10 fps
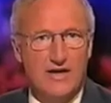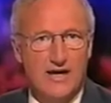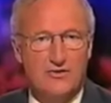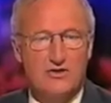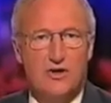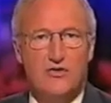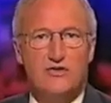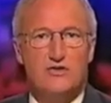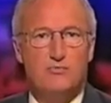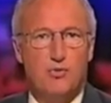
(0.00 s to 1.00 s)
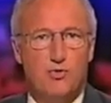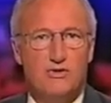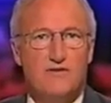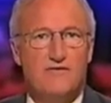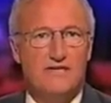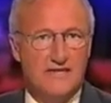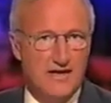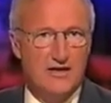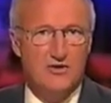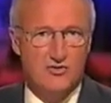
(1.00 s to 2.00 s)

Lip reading: count on the support of the tanker